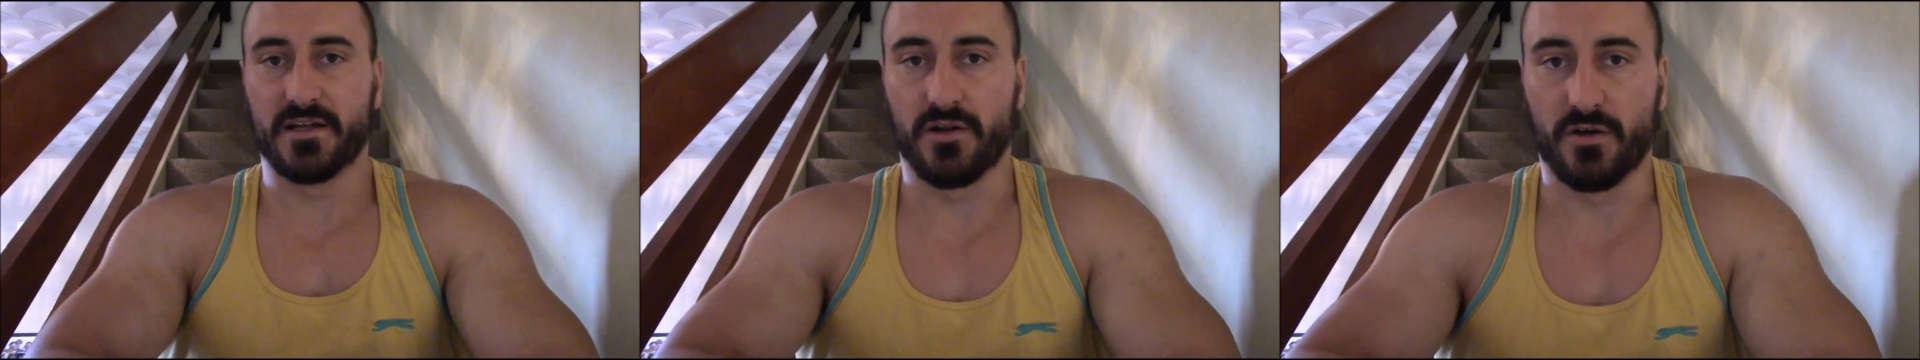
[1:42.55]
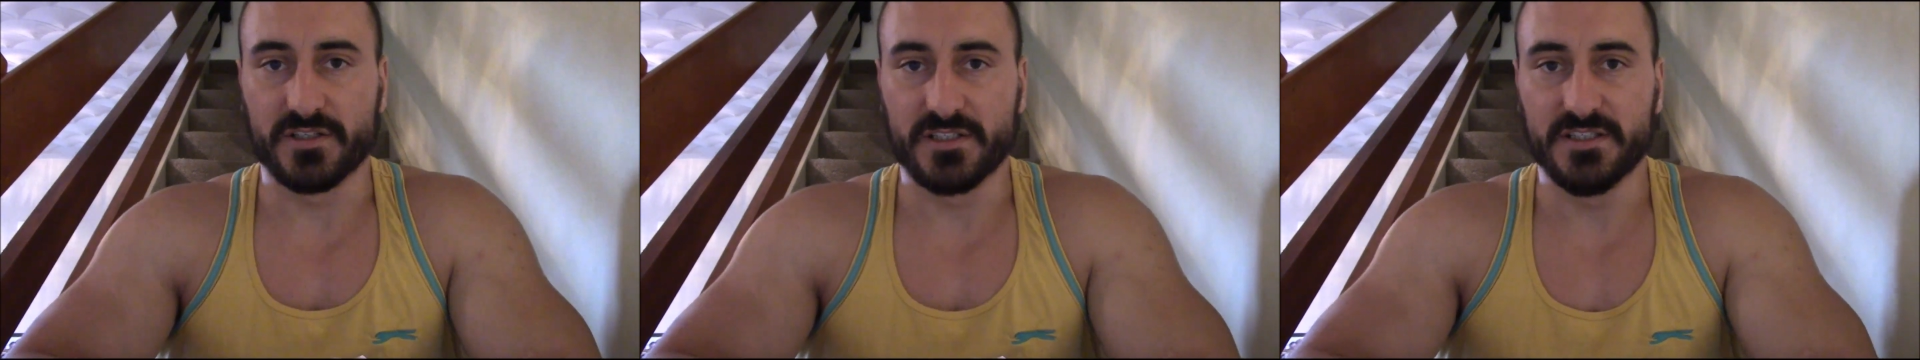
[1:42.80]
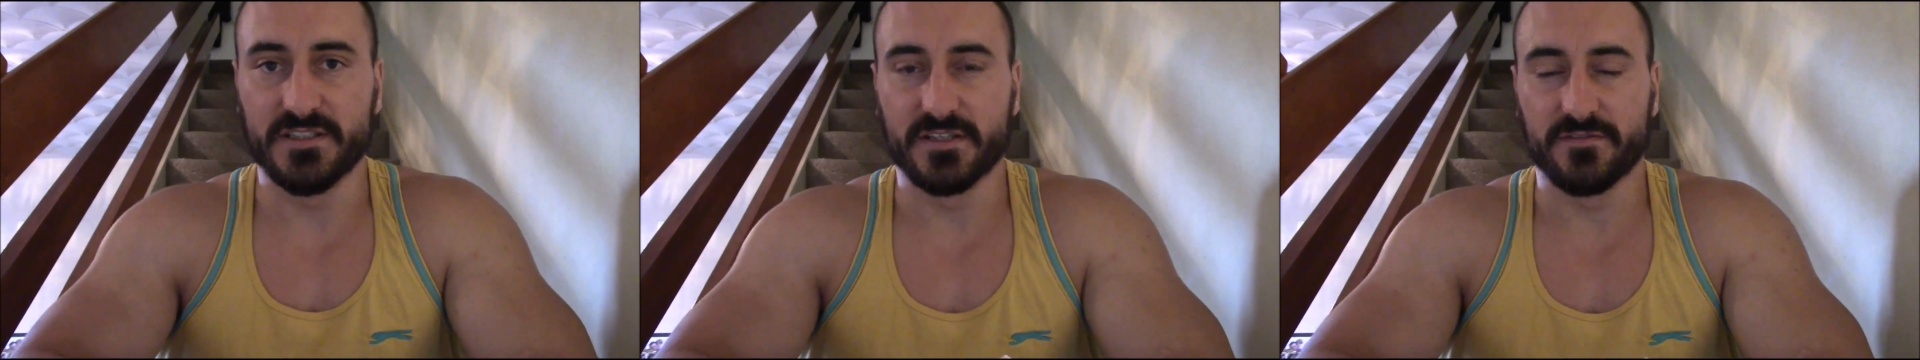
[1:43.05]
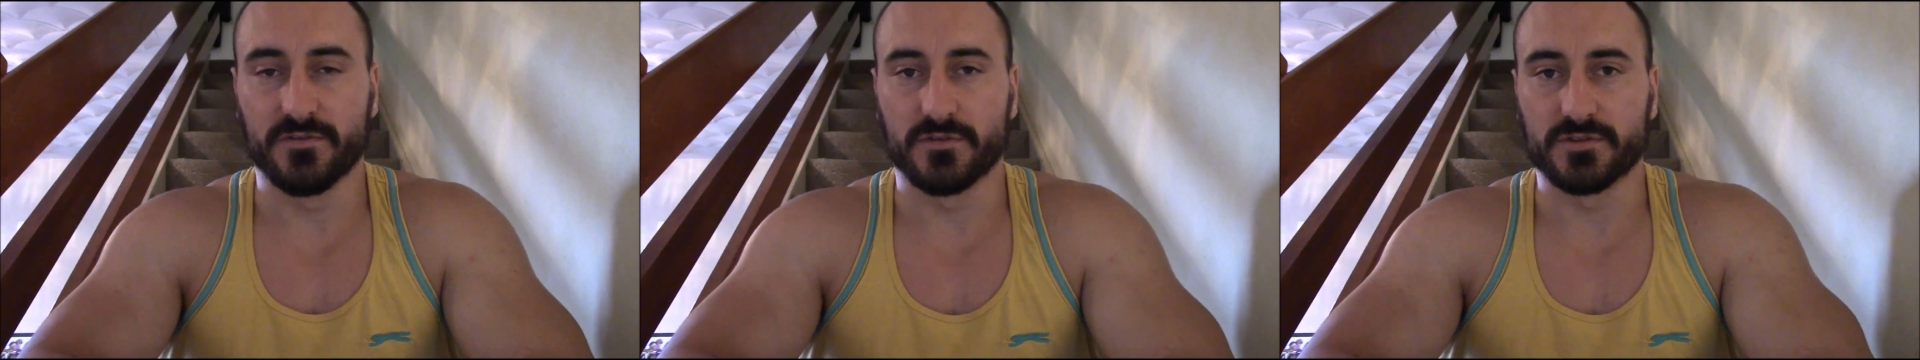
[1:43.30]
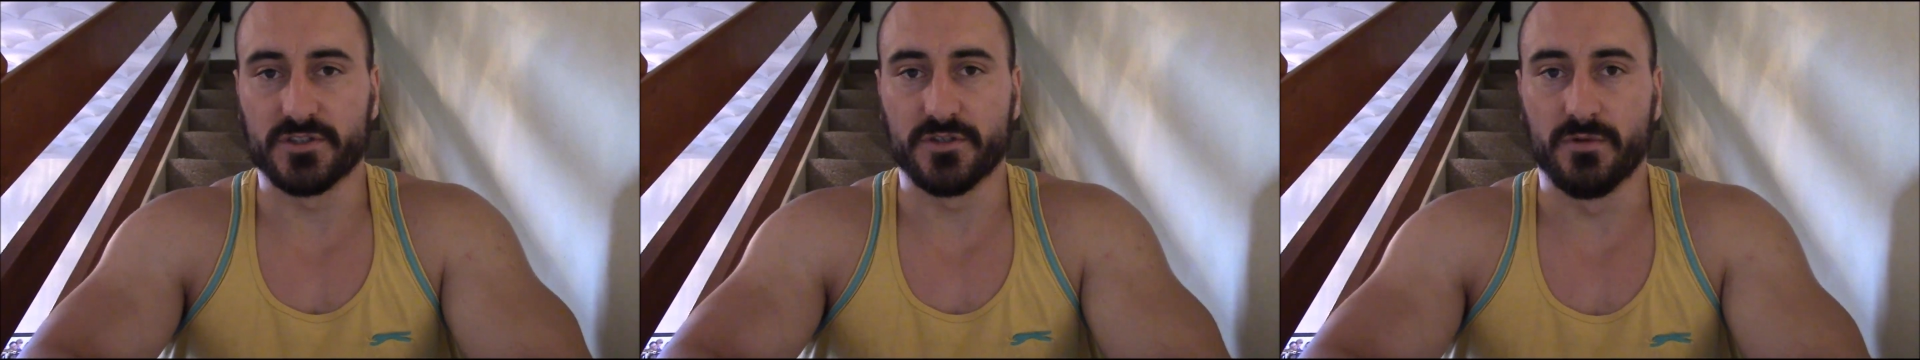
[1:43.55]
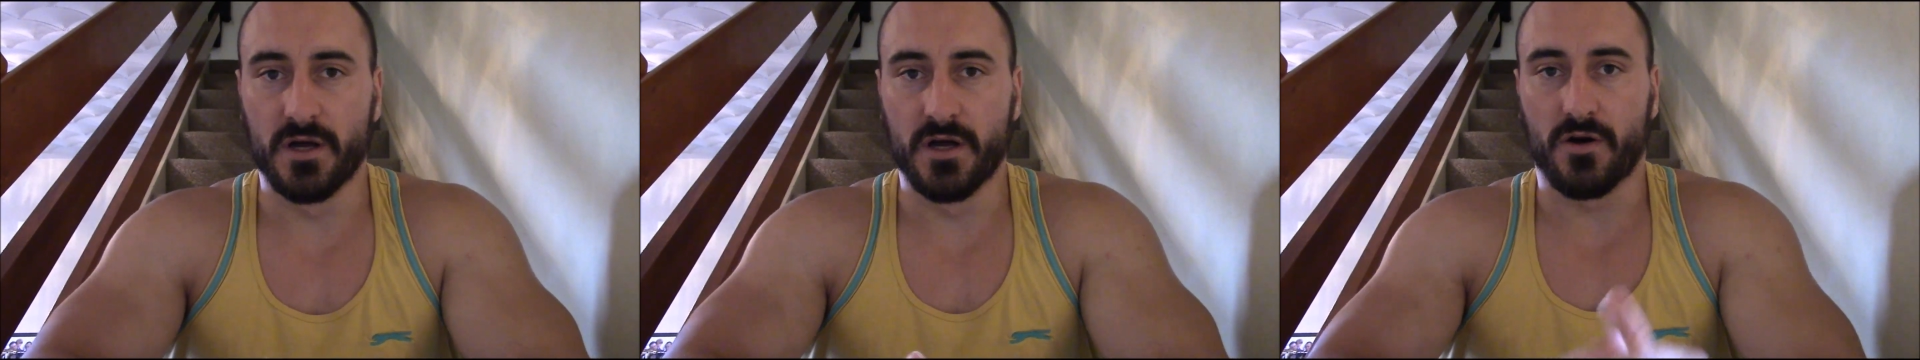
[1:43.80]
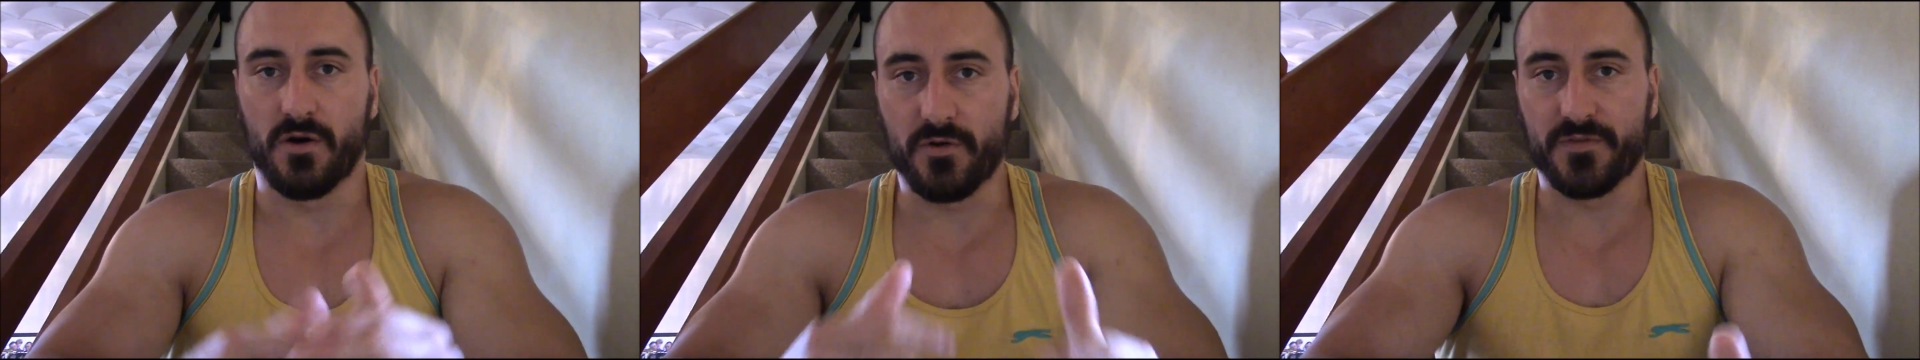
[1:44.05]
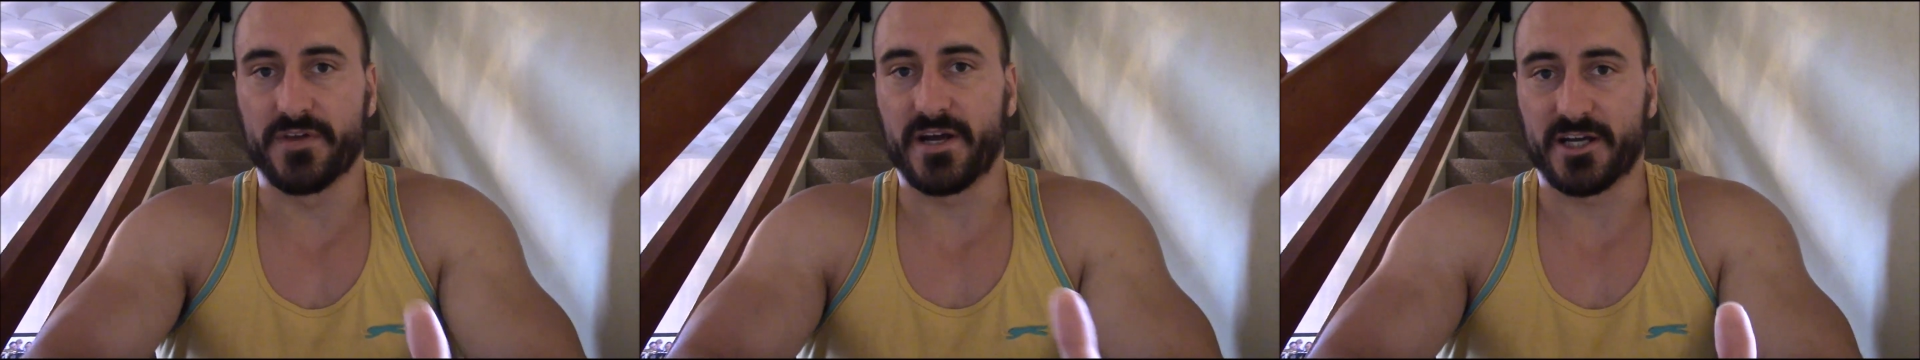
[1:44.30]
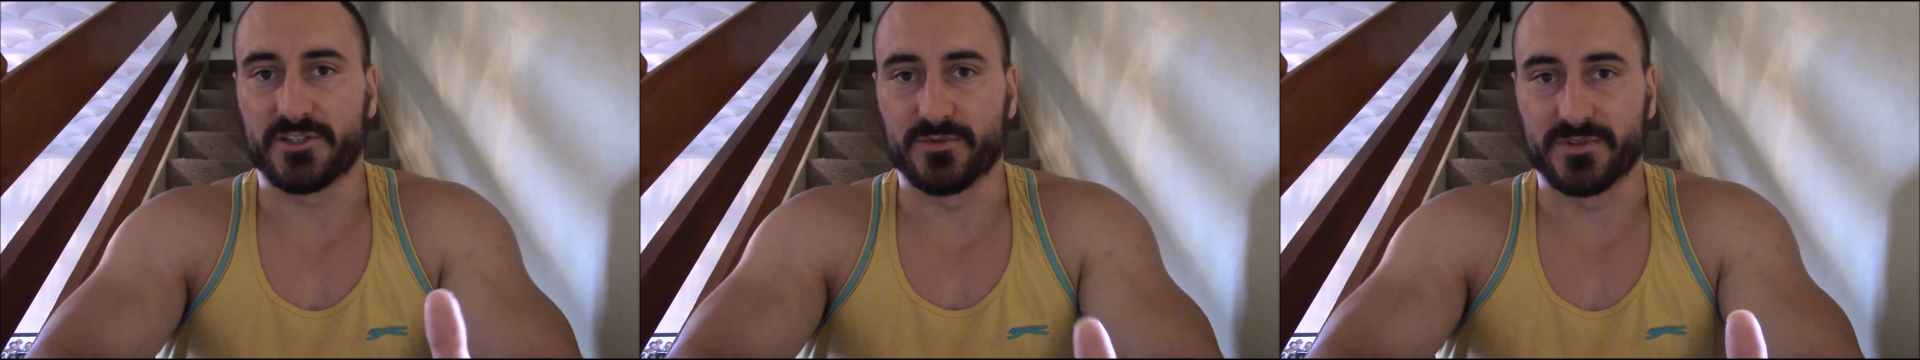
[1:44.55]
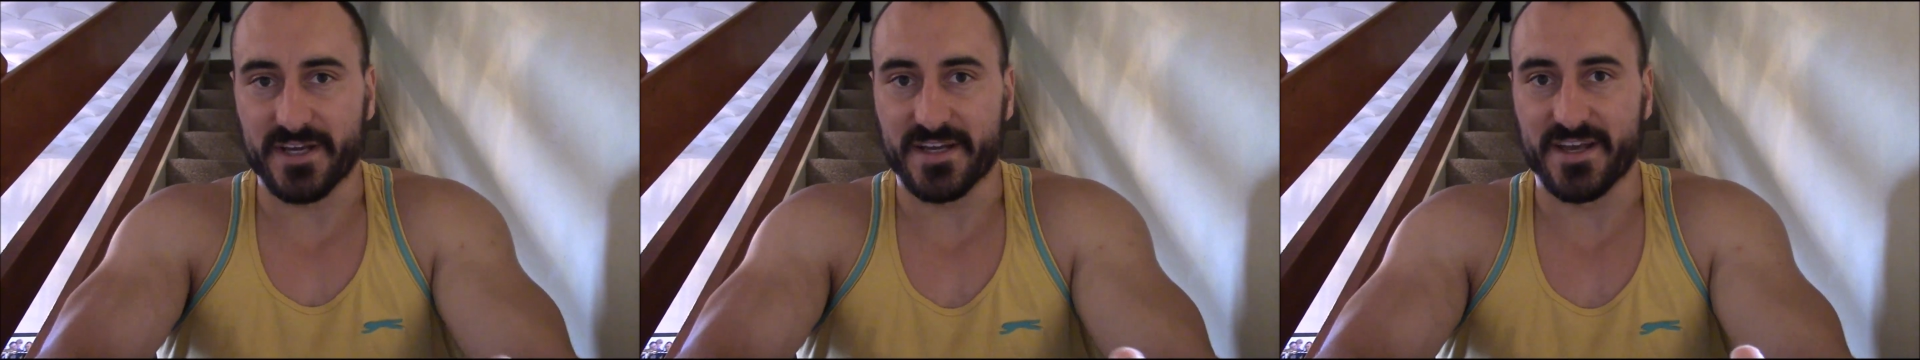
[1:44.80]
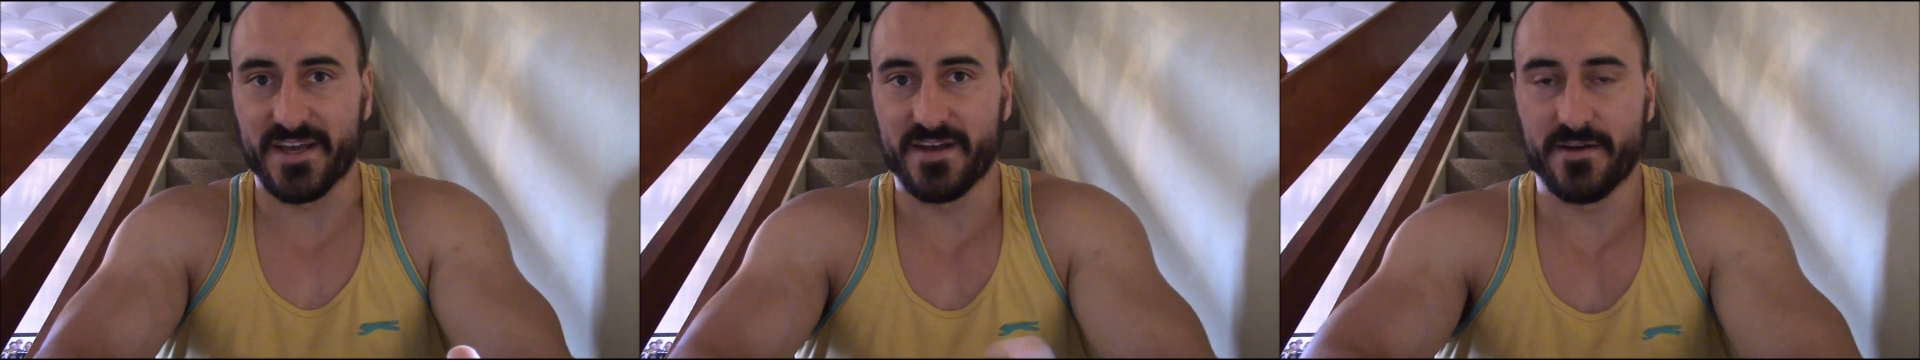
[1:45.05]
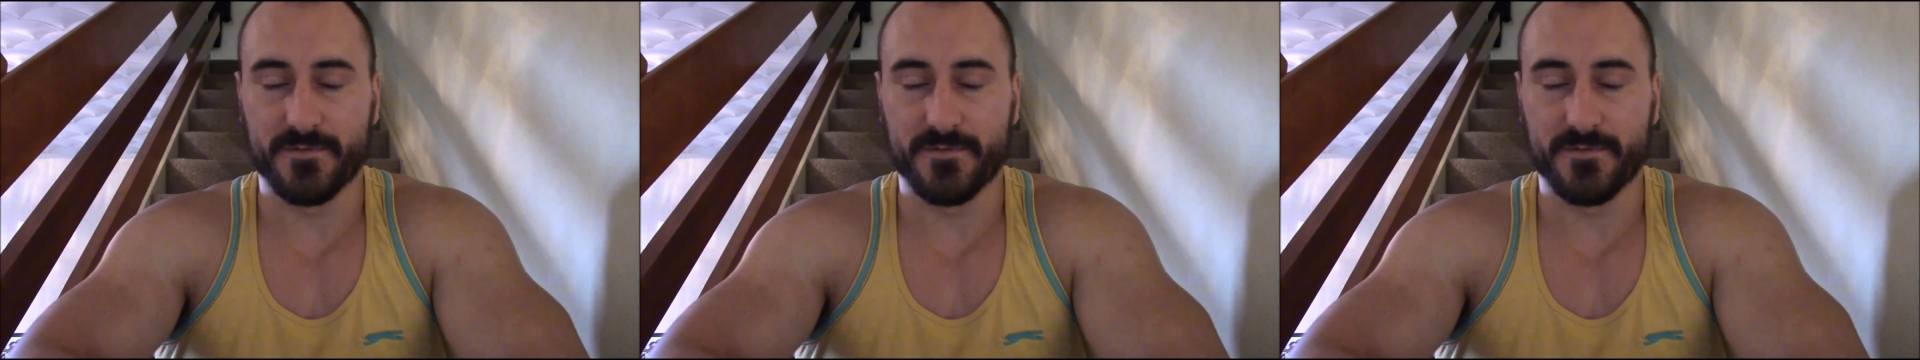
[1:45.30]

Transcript: a lot easier for you on the actual day.